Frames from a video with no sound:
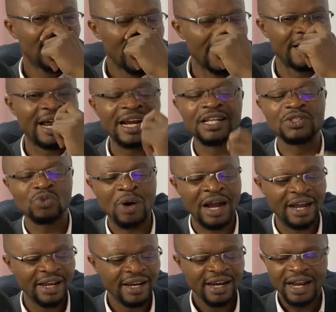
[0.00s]
and that is
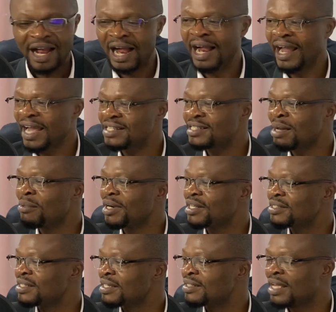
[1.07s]
why I heard somebody say